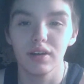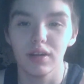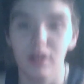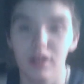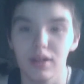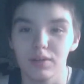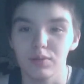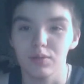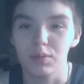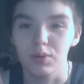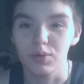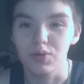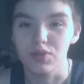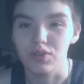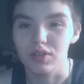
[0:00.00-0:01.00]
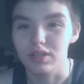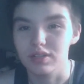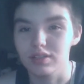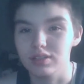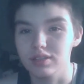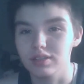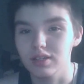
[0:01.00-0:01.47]
I will post
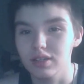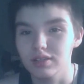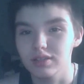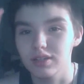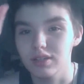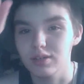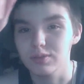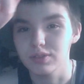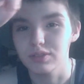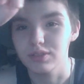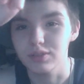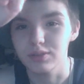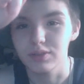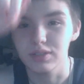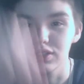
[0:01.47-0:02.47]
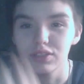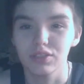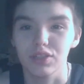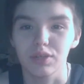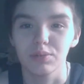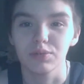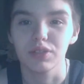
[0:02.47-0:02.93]
links, as I always do, in the
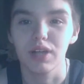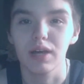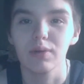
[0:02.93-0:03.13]
description.